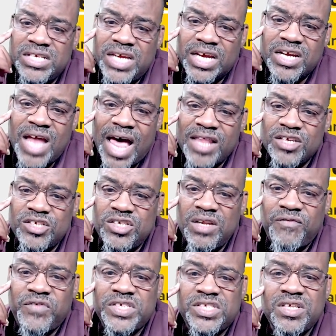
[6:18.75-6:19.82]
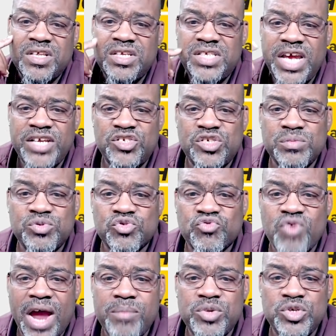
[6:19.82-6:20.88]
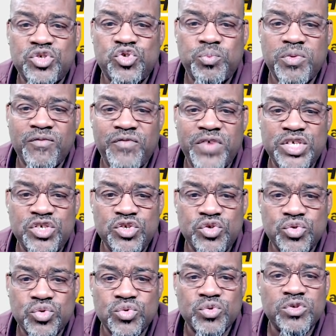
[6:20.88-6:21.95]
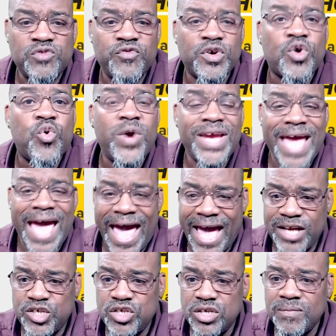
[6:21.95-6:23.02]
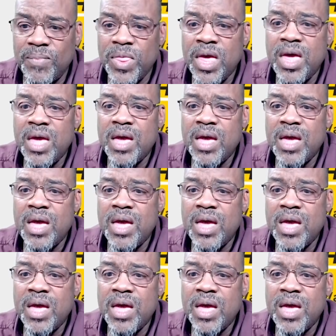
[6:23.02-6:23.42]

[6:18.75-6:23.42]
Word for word: Technology to facilitate subscriber supervision tools for quick action,